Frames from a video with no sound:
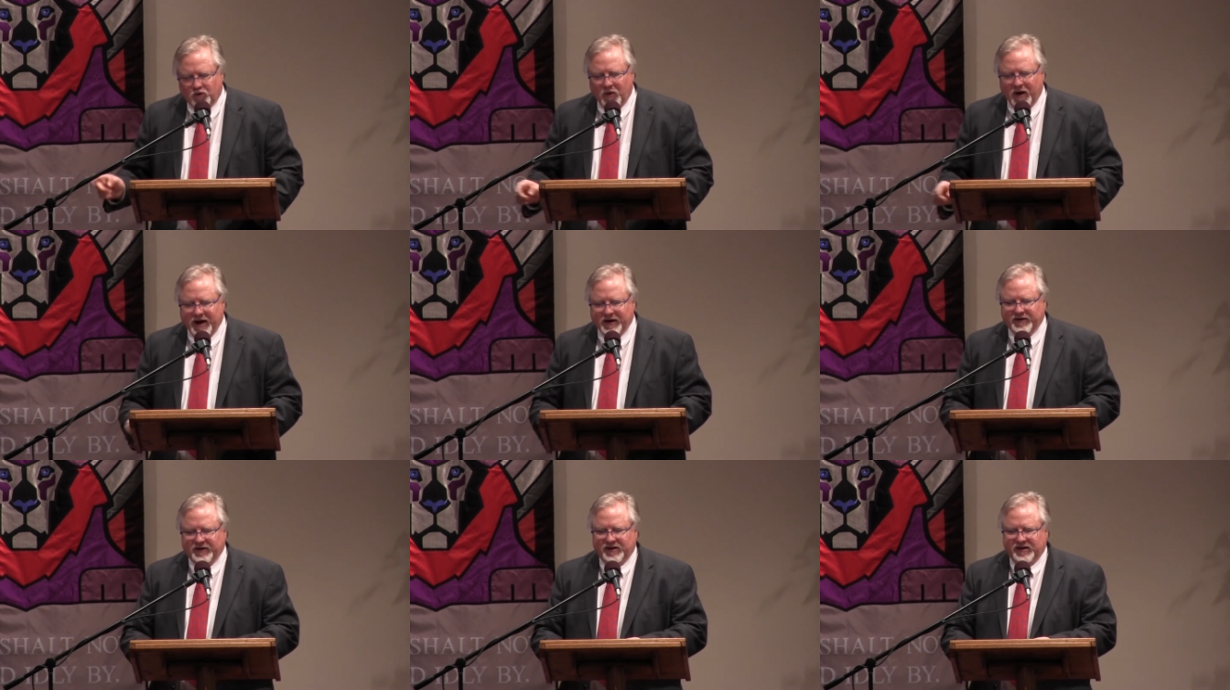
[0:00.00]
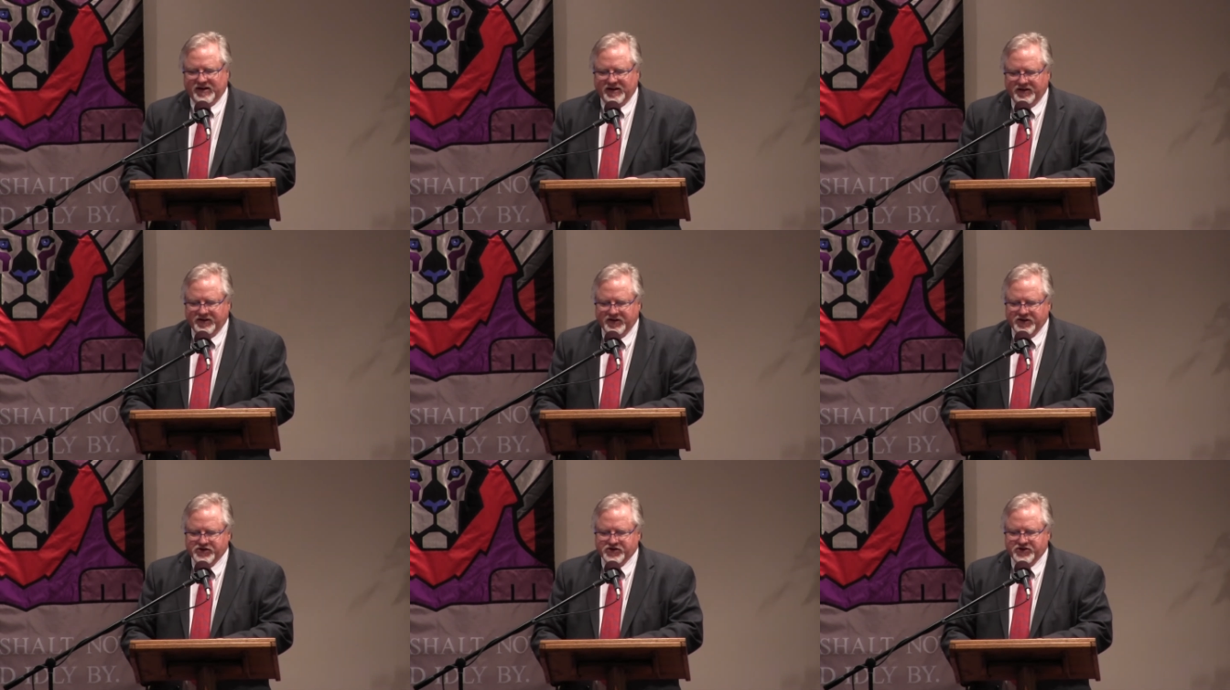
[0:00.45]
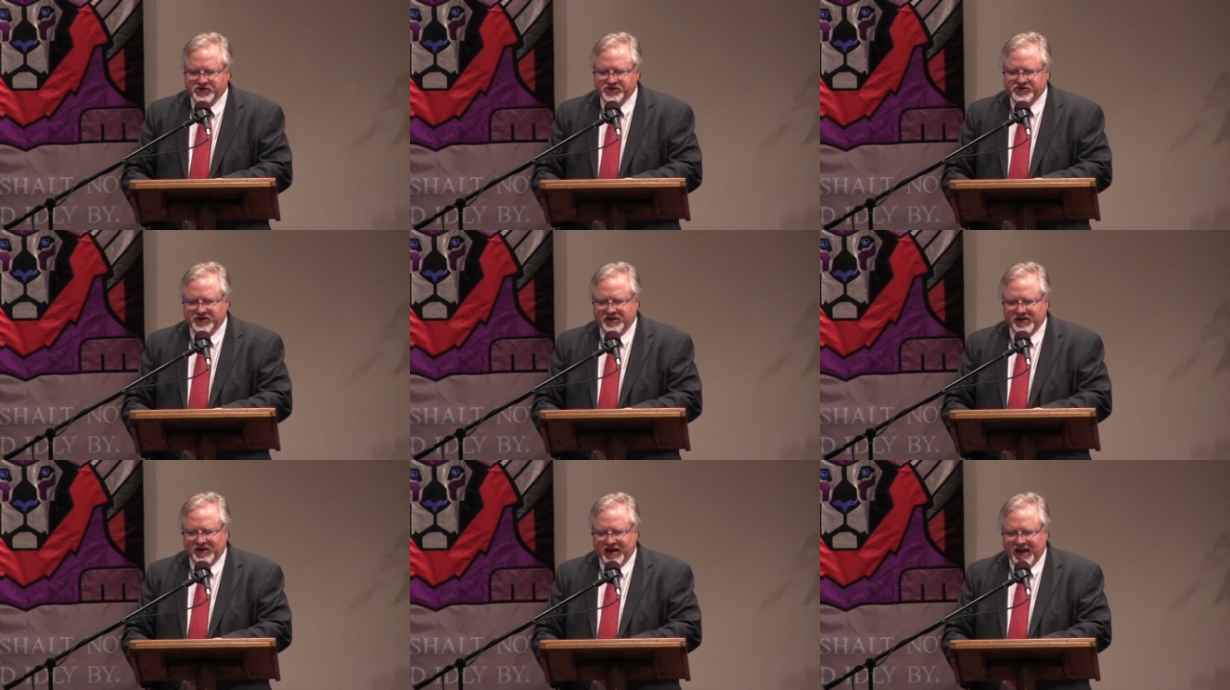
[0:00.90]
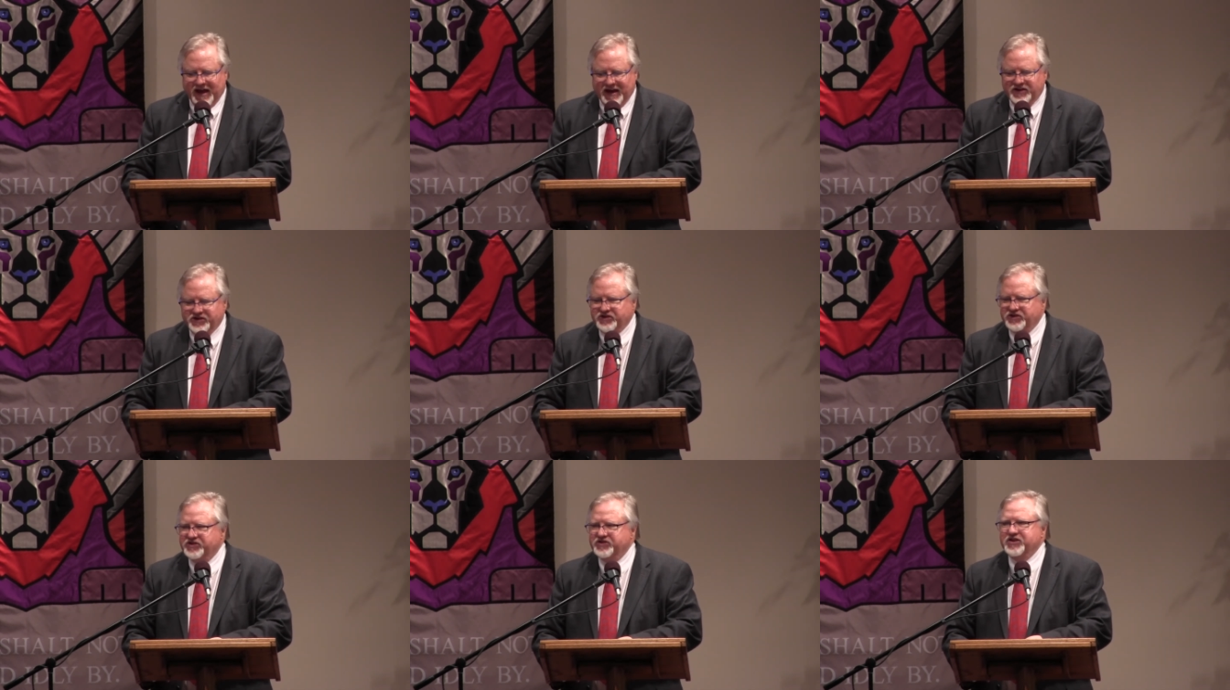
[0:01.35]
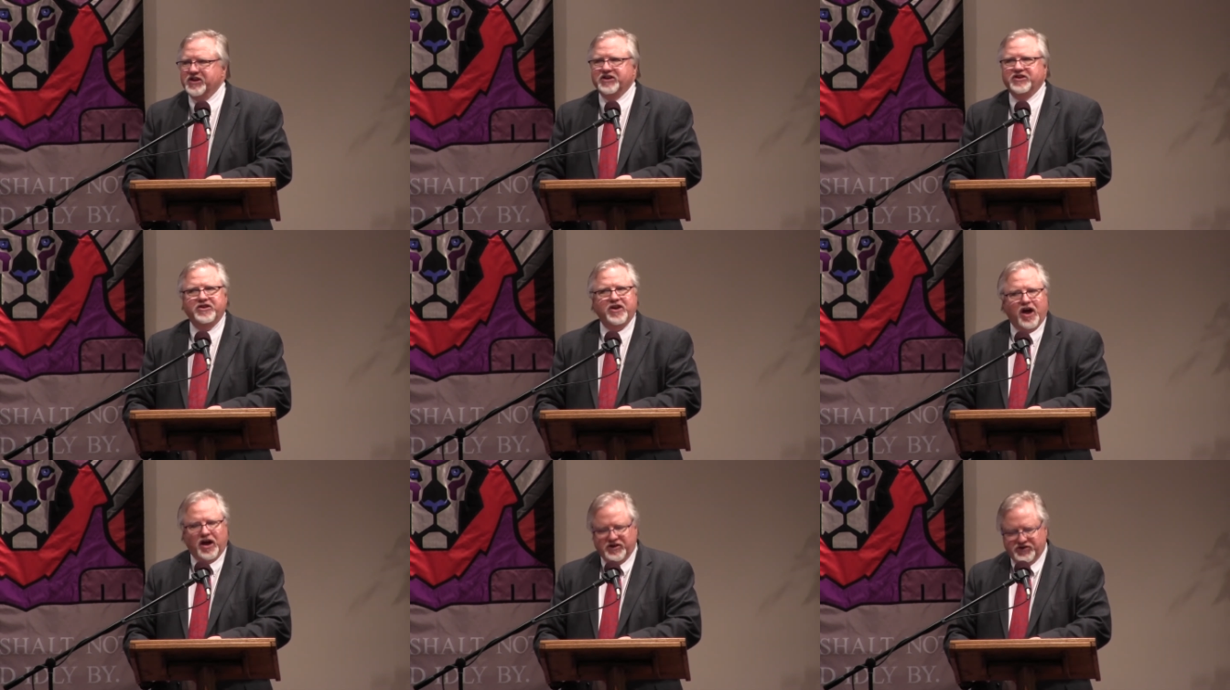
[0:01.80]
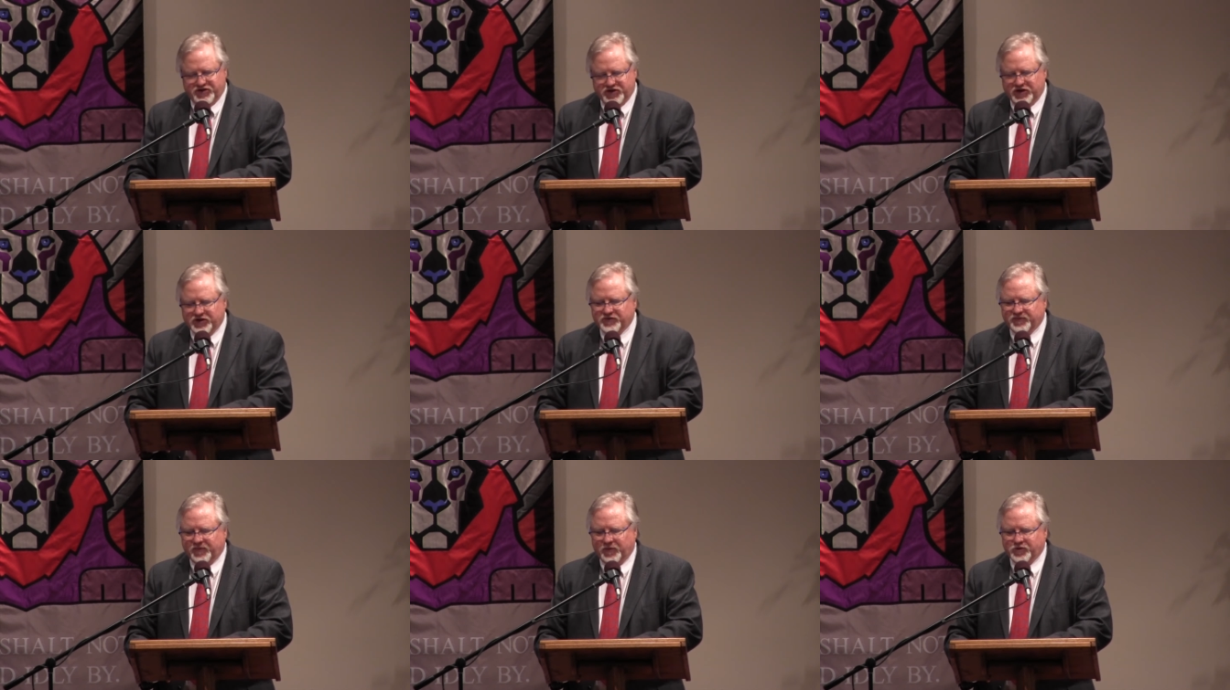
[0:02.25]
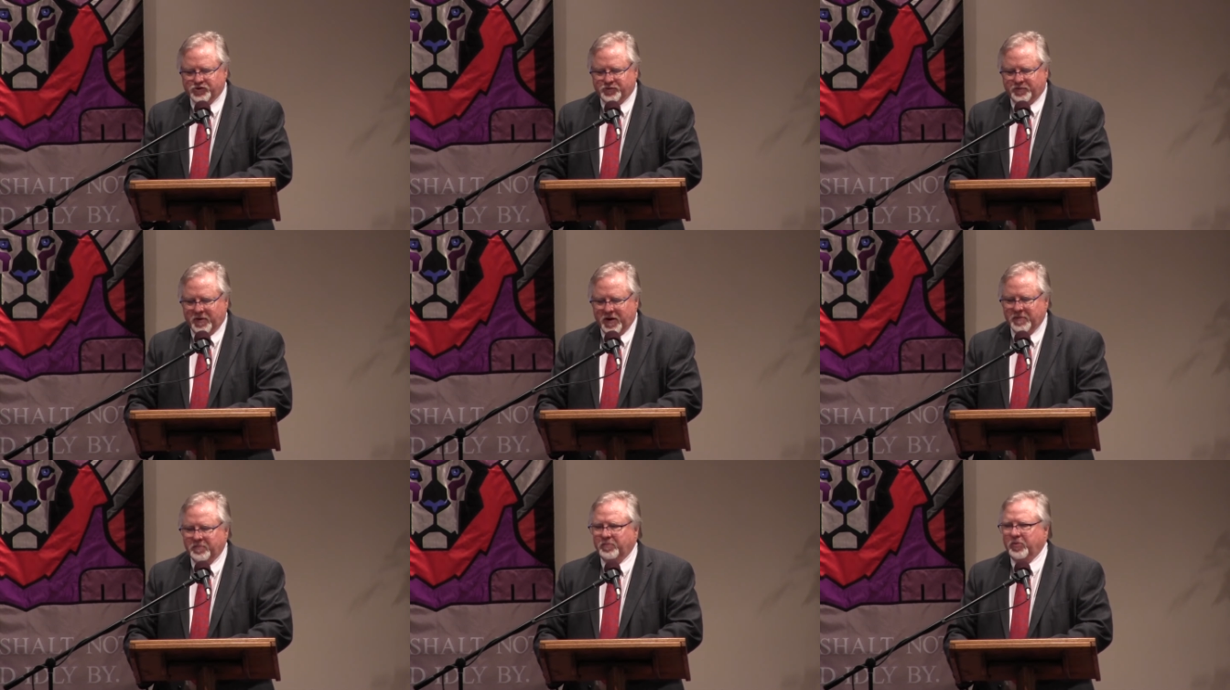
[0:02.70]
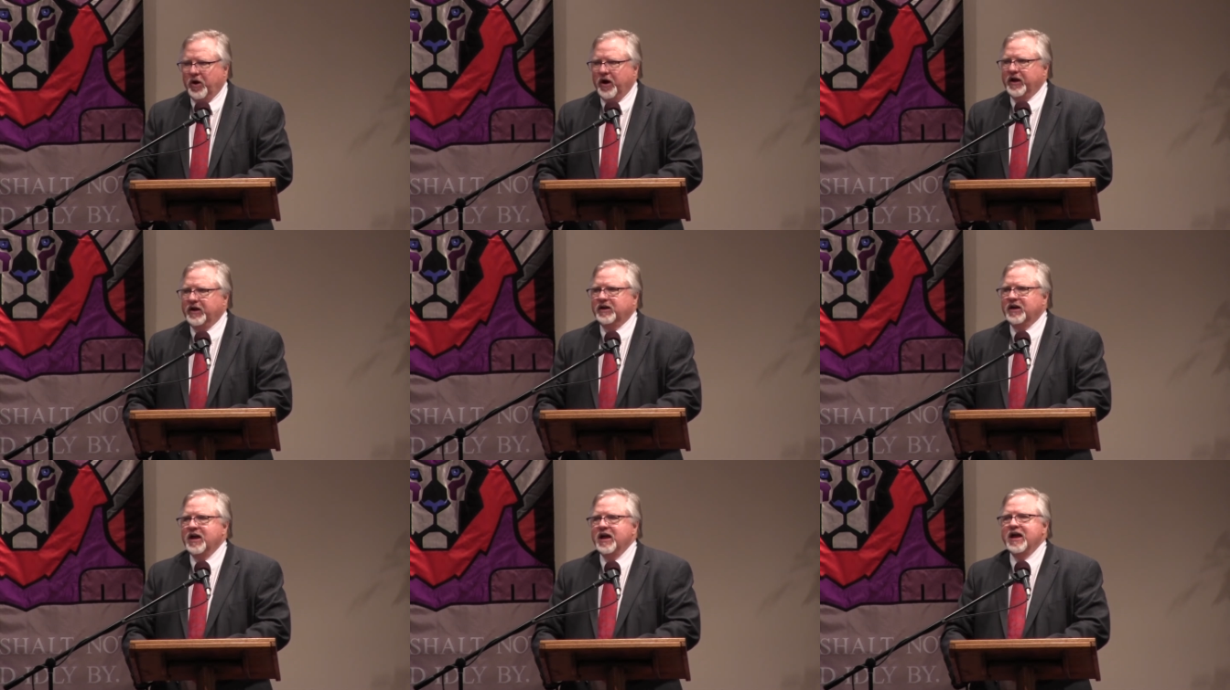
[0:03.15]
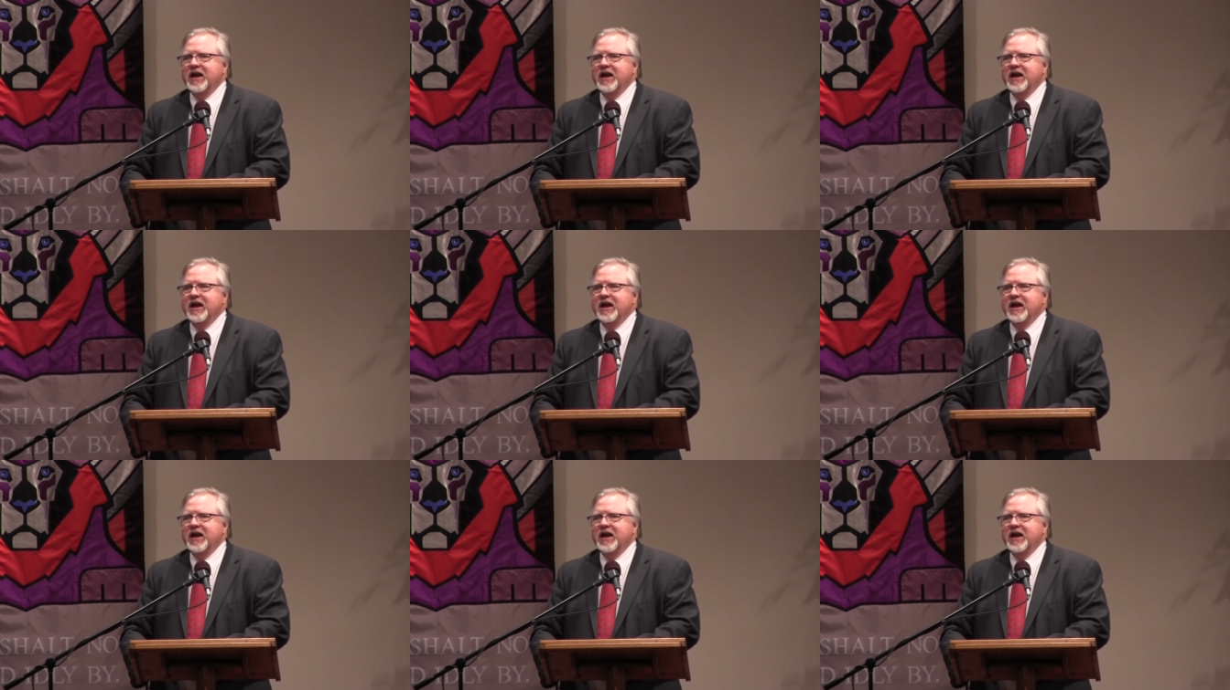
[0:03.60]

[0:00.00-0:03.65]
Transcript: crowded conditions in cages and not just for spring break.